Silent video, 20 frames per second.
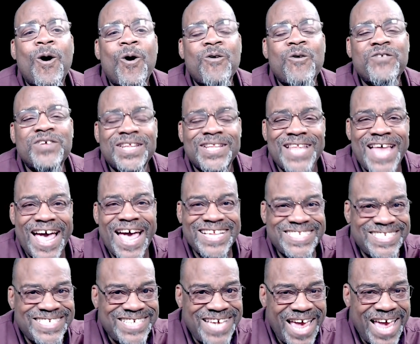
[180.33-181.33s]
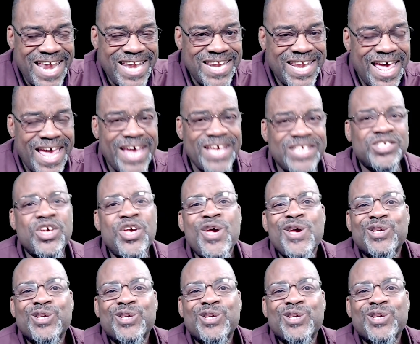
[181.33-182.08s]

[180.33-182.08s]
over the last 10 days.